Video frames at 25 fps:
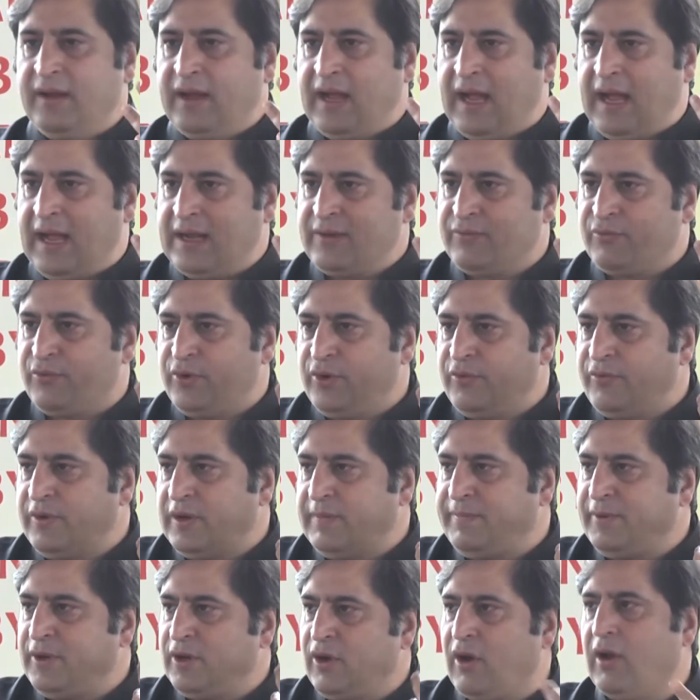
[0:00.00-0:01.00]
and we will
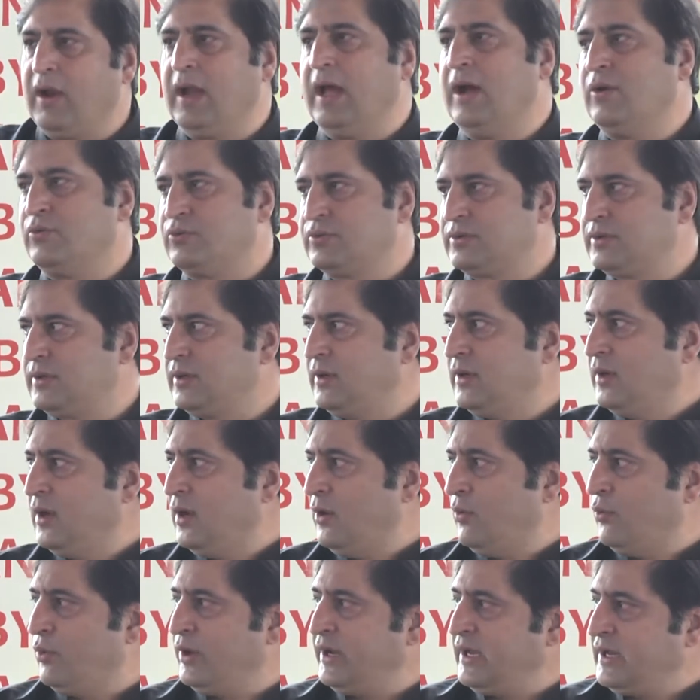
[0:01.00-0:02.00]
be all out.
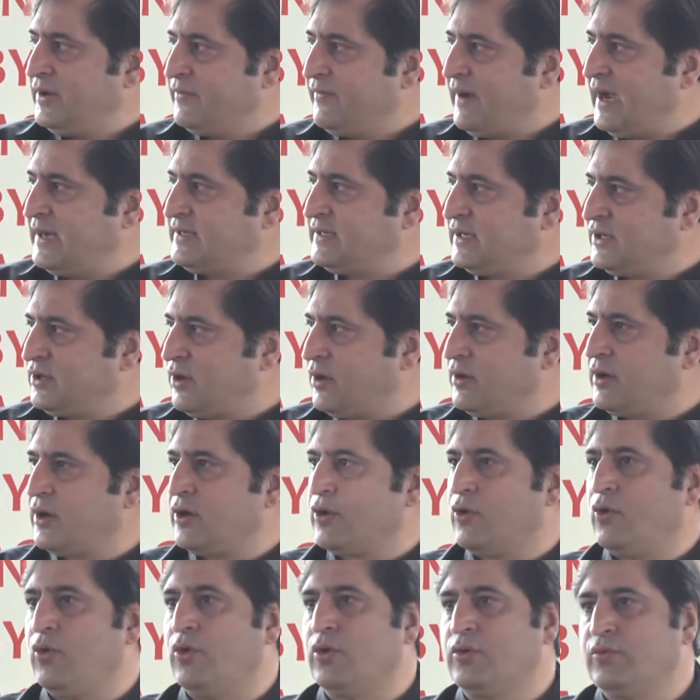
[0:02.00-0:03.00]
We invited on our
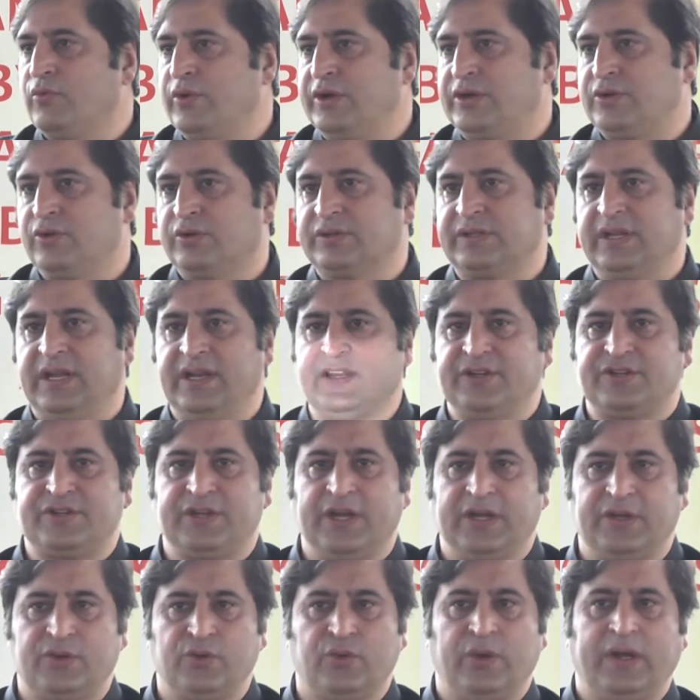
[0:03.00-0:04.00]
own, we took the
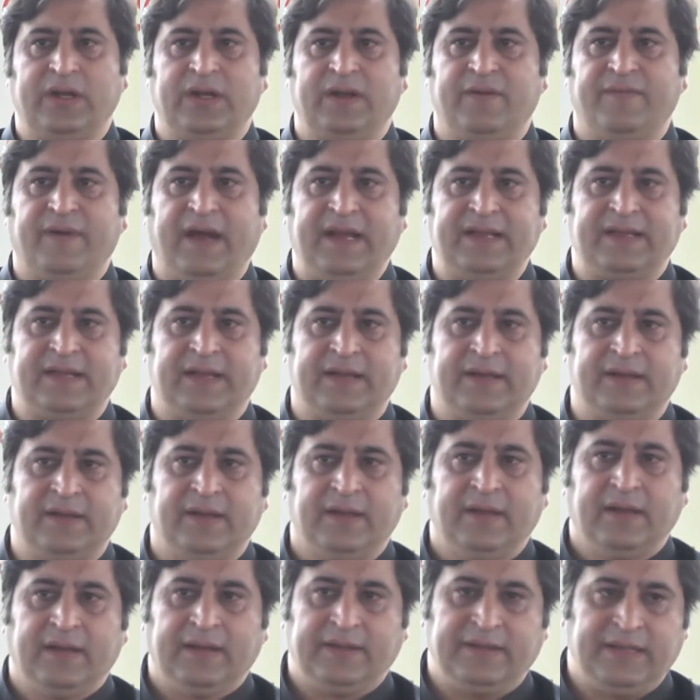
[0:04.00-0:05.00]
initiative and invited
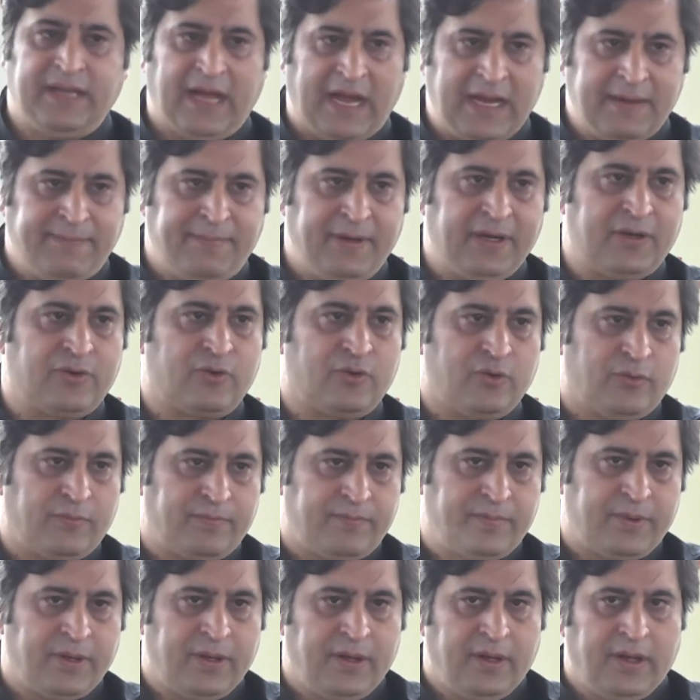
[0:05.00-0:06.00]
the I B group,
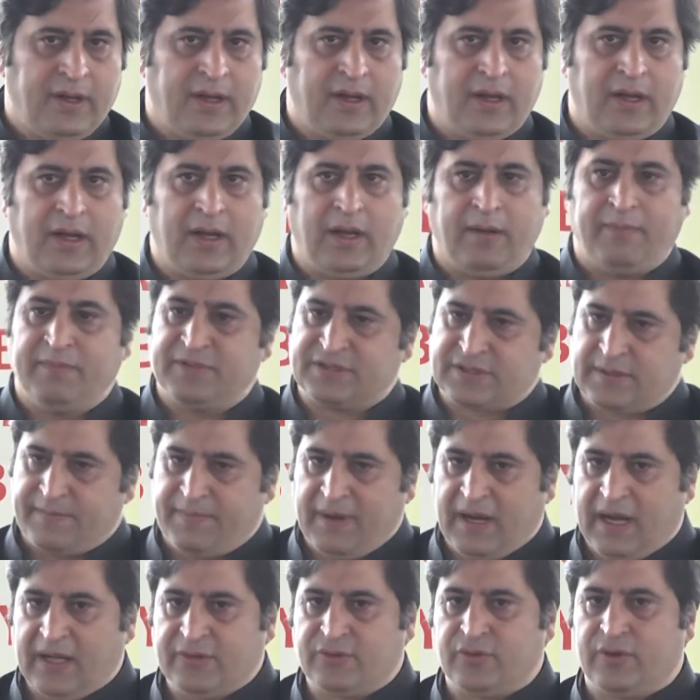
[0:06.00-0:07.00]
uh, Mister
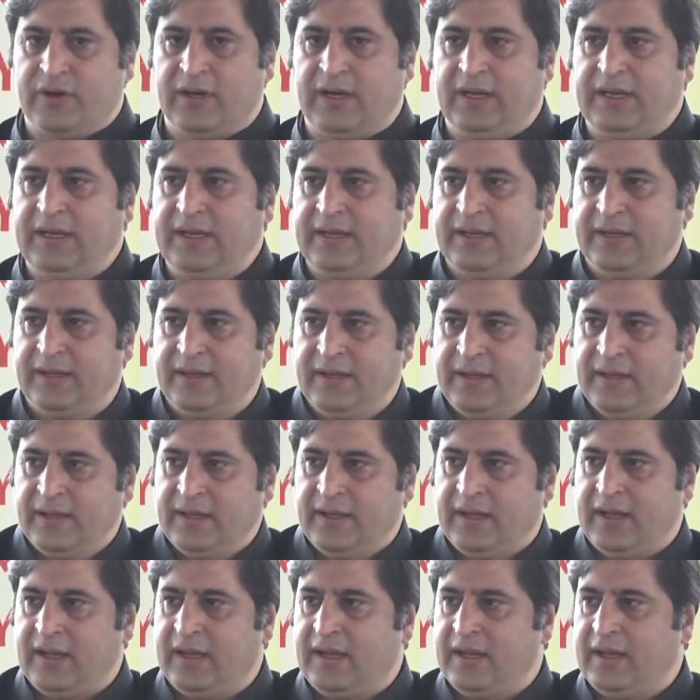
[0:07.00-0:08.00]
Bahadur Ali.
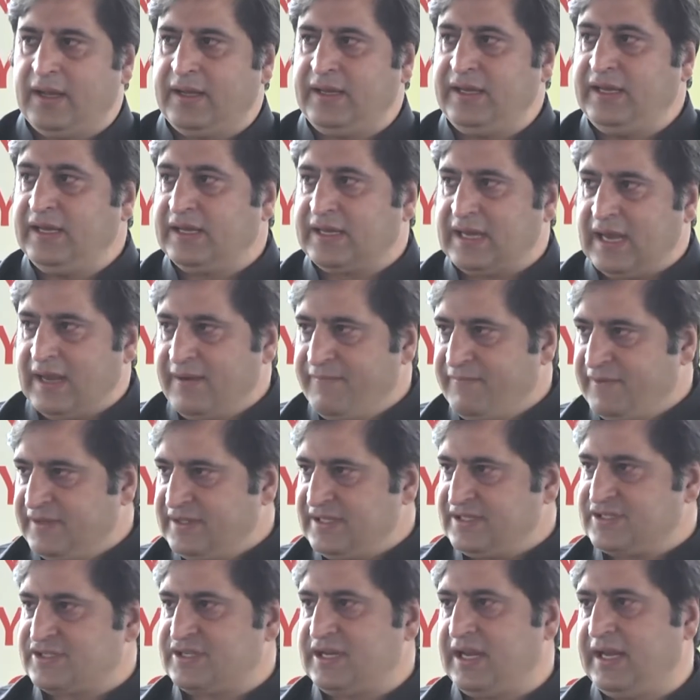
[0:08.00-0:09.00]
Uh, he came with
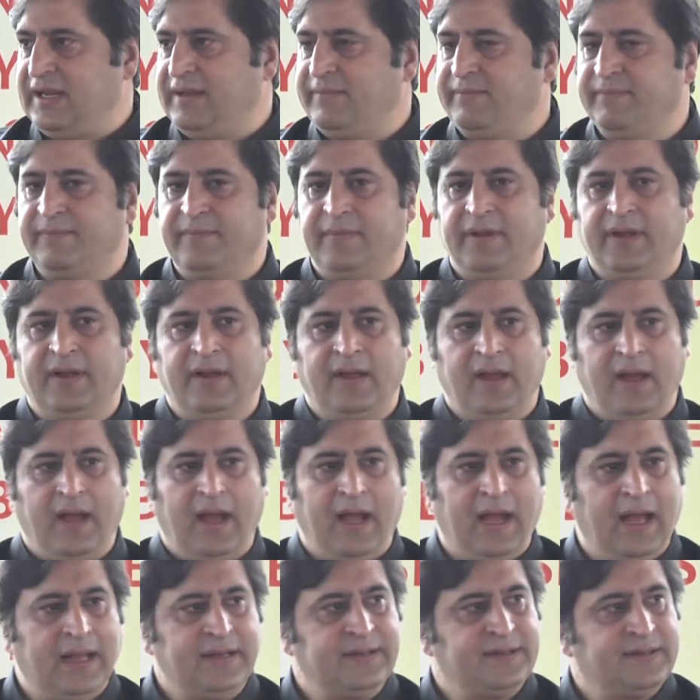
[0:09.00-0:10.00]
his team,
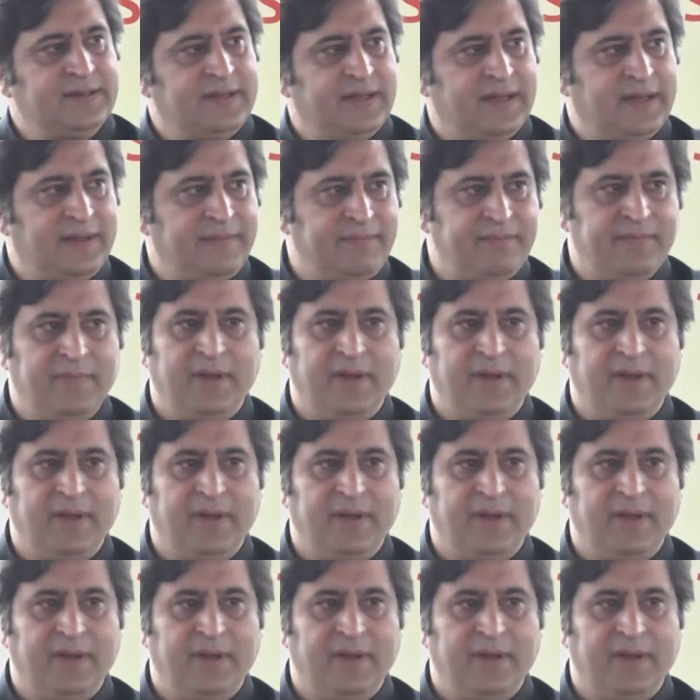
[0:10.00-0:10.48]
and uh,